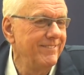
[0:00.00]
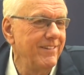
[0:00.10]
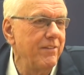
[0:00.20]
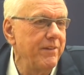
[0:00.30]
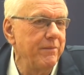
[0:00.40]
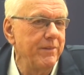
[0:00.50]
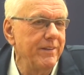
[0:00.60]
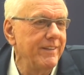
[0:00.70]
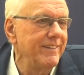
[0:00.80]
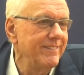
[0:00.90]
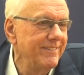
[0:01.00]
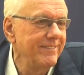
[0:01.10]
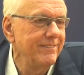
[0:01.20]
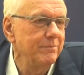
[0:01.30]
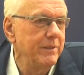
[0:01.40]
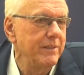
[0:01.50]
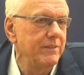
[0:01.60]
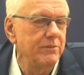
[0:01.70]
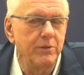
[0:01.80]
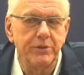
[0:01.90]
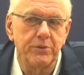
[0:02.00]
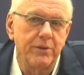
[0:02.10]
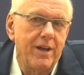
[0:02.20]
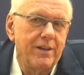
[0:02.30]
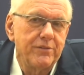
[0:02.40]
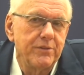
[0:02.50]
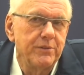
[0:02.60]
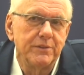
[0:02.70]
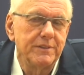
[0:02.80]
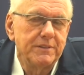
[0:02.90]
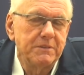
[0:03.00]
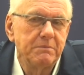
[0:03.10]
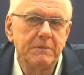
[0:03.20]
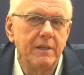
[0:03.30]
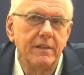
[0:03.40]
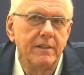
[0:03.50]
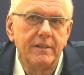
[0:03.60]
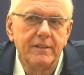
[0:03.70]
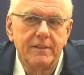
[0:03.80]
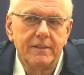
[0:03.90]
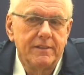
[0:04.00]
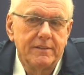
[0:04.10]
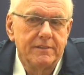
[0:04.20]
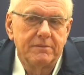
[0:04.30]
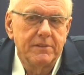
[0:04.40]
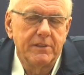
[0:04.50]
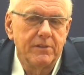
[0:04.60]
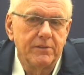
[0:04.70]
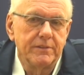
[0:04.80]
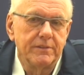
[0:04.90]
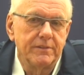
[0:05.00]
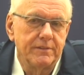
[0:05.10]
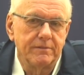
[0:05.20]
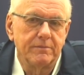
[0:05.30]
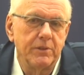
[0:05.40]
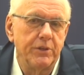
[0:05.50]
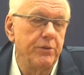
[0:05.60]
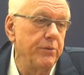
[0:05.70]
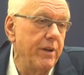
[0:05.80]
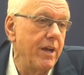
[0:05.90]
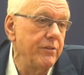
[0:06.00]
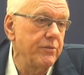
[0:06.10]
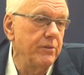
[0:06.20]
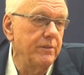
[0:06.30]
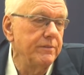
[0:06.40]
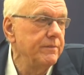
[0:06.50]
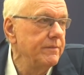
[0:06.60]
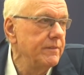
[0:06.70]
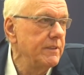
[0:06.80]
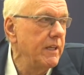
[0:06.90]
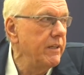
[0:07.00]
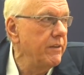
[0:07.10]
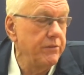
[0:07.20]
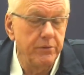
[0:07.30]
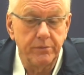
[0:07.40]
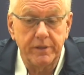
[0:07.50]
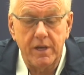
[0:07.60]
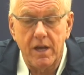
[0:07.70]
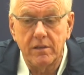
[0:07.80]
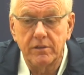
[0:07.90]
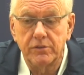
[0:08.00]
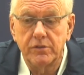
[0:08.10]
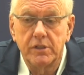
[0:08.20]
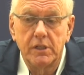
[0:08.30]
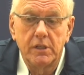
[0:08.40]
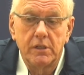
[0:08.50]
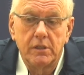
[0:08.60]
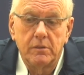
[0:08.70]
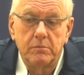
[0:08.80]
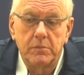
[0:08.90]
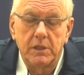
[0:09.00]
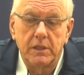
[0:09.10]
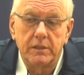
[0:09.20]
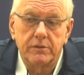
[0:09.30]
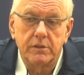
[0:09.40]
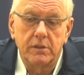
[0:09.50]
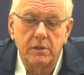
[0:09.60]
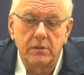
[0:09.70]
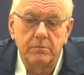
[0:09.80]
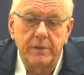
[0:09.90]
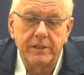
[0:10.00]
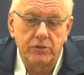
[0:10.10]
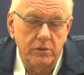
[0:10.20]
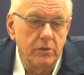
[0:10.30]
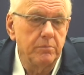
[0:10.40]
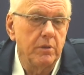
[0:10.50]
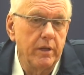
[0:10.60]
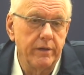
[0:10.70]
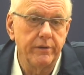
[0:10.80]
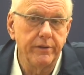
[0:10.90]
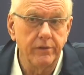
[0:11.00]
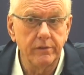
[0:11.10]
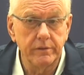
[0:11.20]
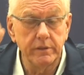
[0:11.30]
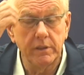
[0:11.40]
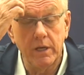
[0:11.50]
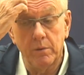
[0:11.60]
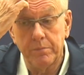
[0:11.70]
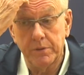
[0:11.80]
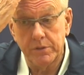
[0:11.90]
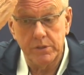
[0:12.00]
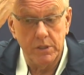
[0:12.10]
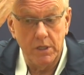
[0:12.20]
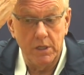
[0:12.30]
Nothing really, because what you do in high school is, you know, is what you do in high school. It's got nothing to do with college, but Benny's a good player, and he'll help us.